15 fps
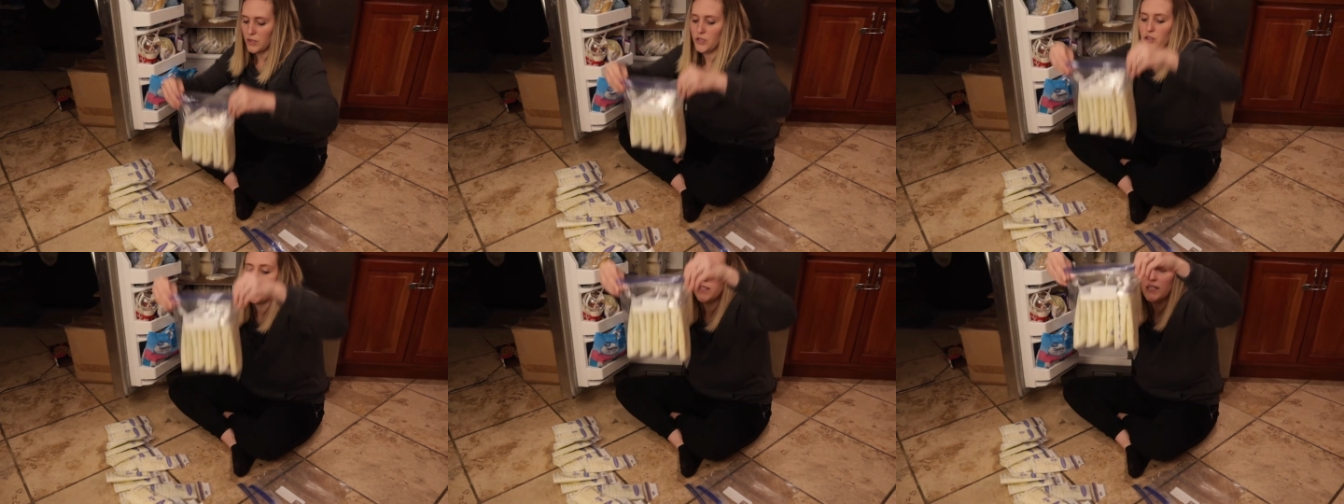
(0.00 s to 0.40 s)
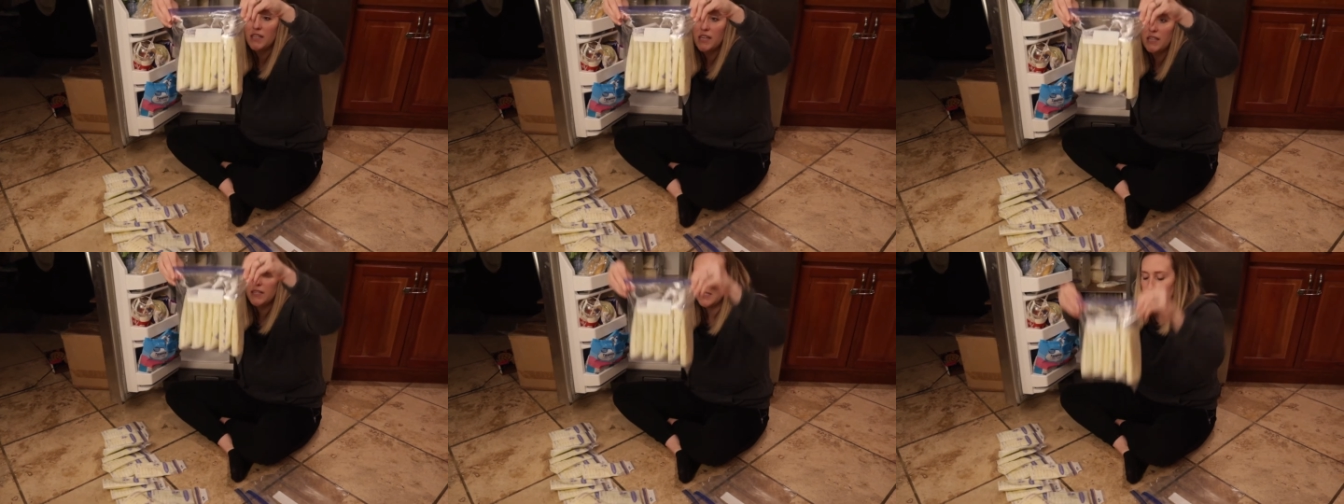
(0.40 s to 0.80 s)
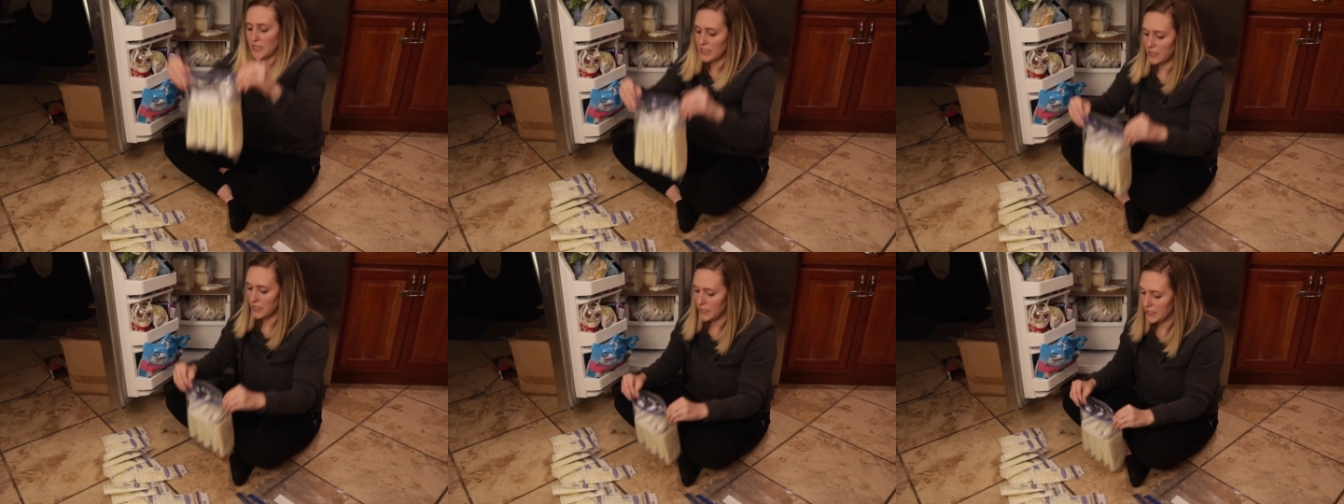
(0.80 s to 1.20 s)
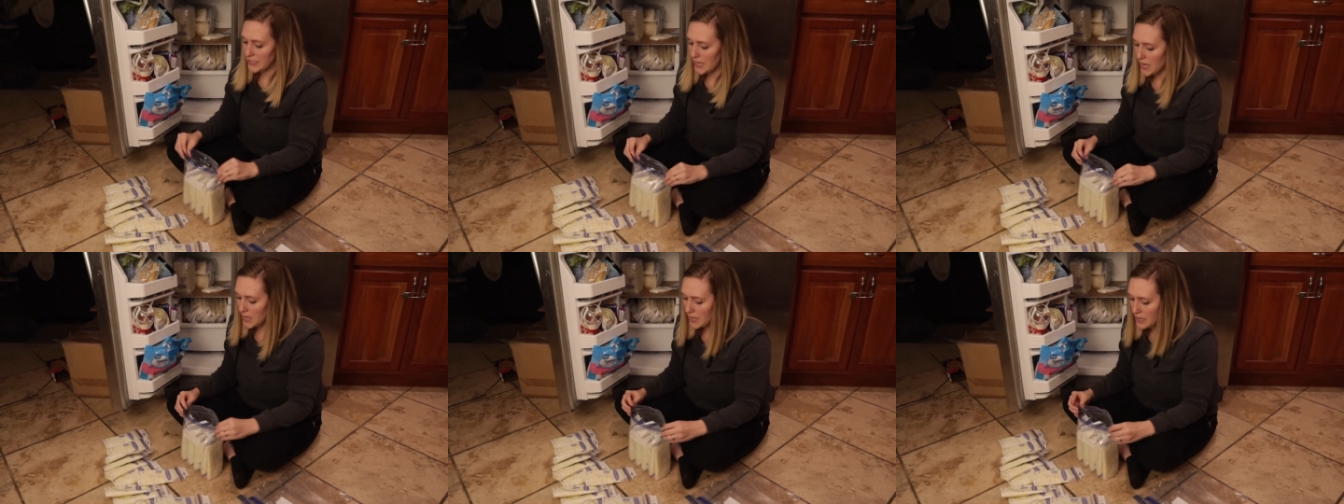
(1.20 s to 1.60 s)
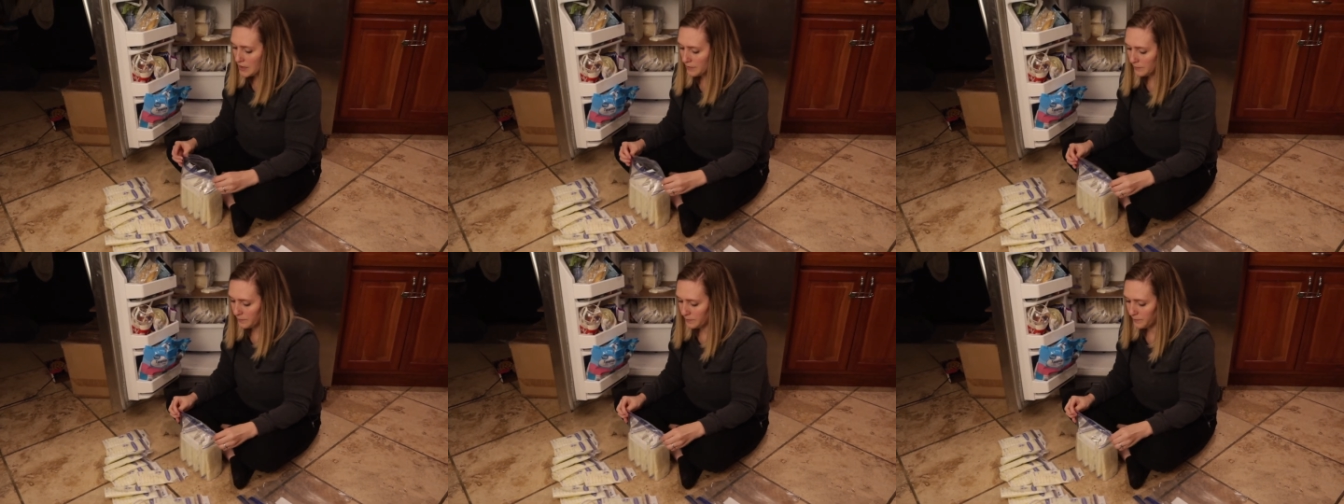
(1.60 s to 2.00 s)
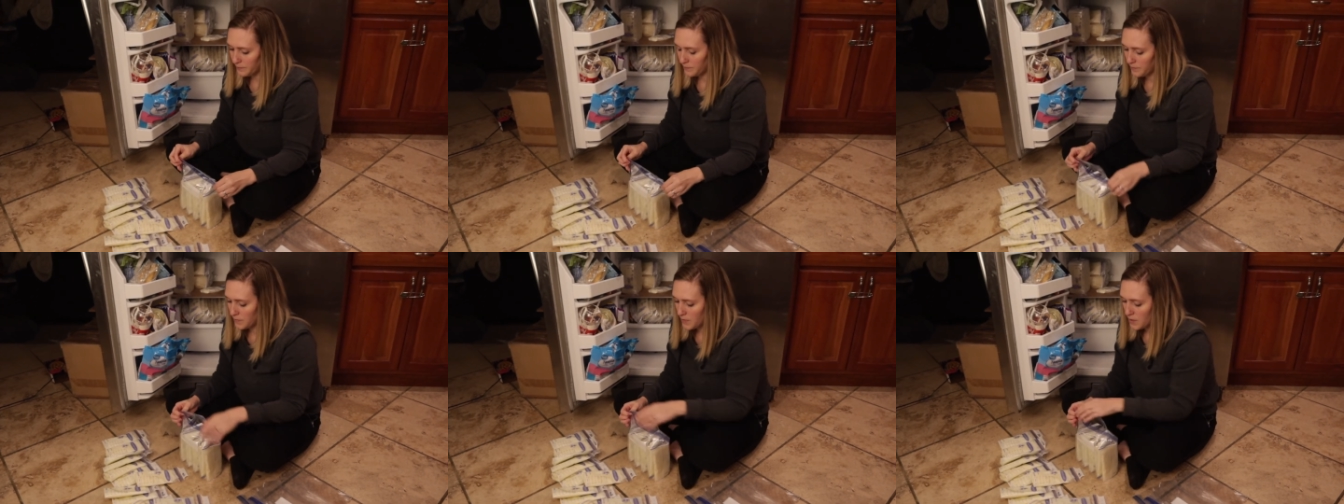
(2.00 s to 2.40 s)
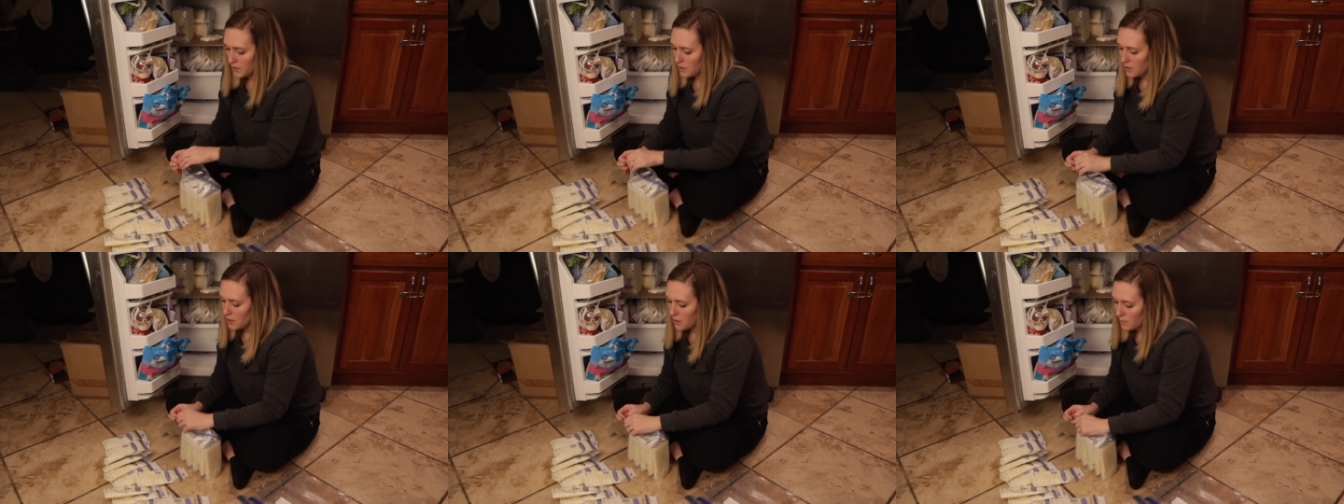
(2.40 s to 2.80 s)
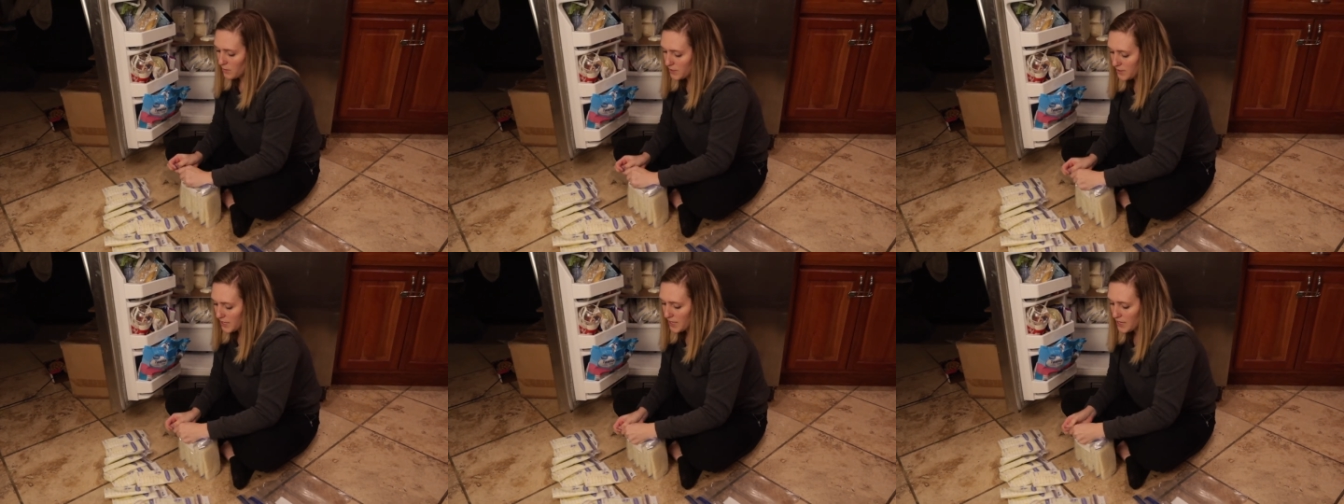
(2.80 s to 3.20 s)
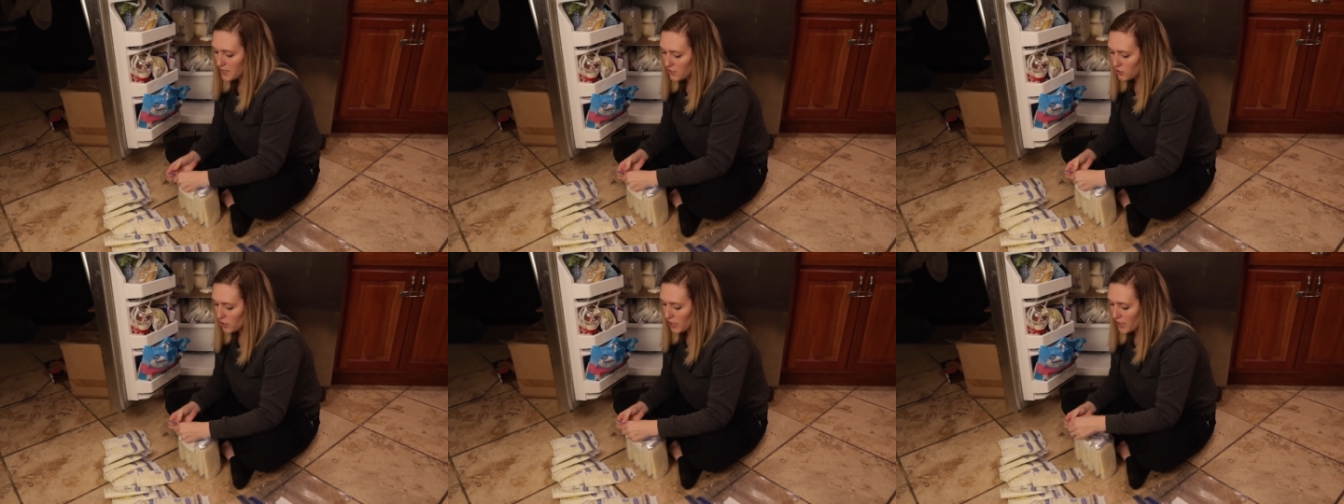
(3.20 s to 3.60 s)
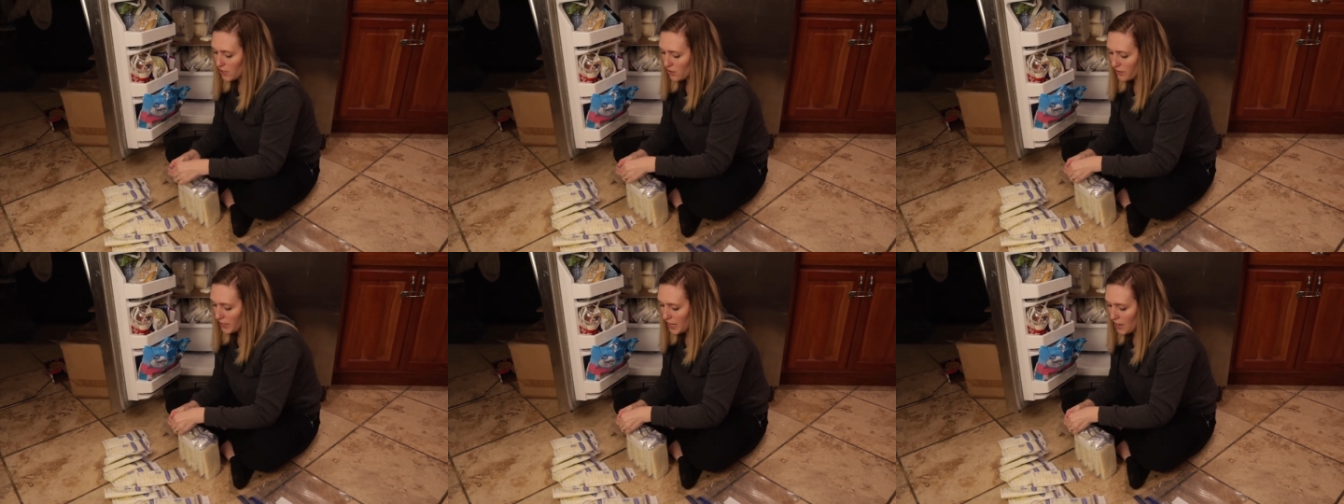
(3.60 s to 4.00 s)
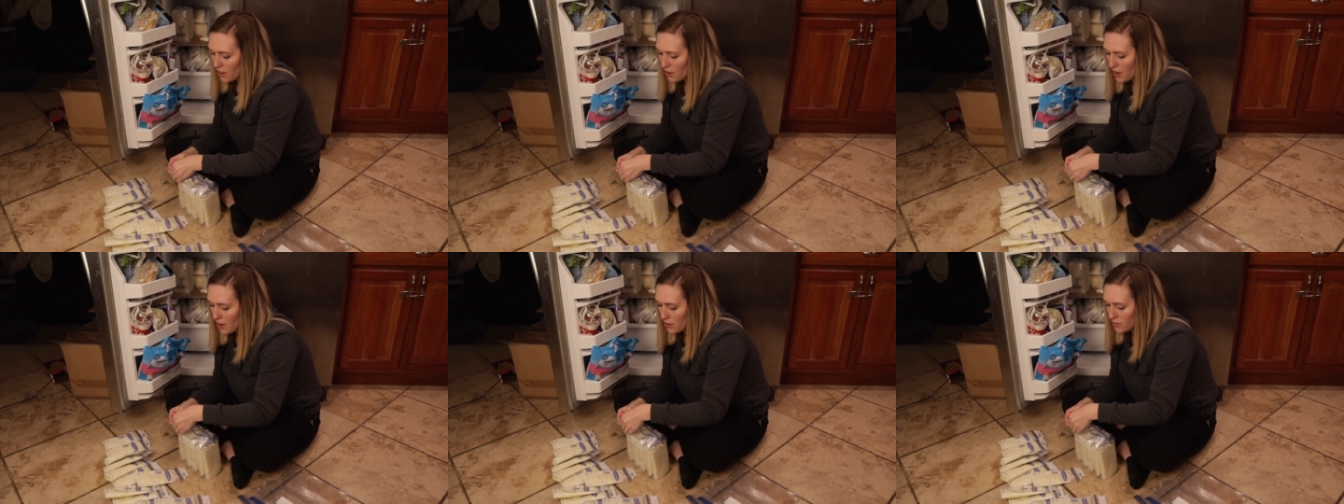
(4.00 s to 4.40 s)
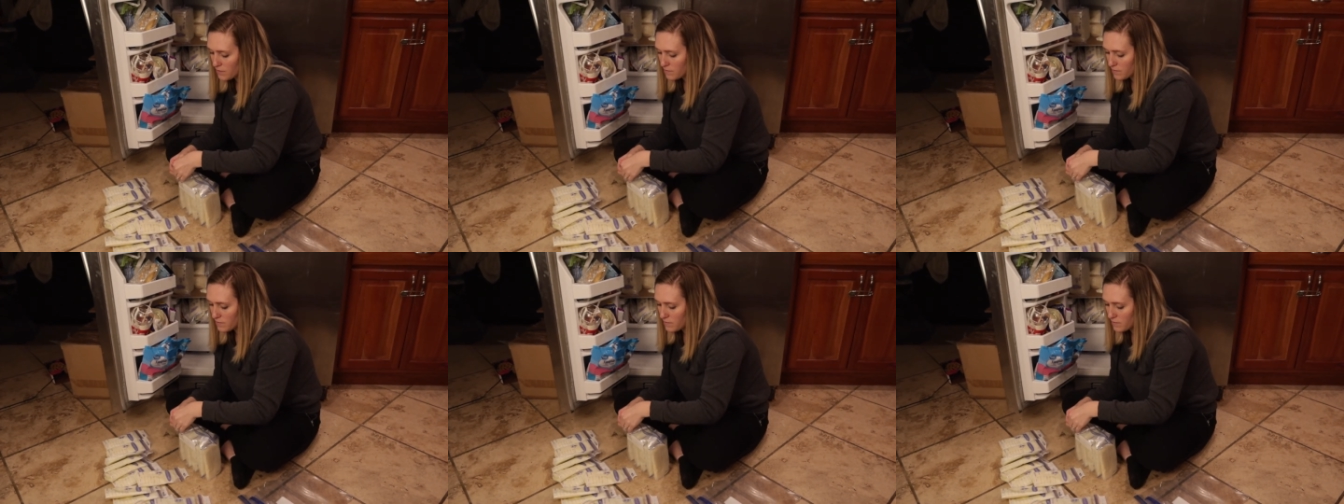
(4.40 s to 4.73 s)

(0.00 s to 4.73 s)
as you can see, it's nice and snug. I'm going to take it, try and get all the air out.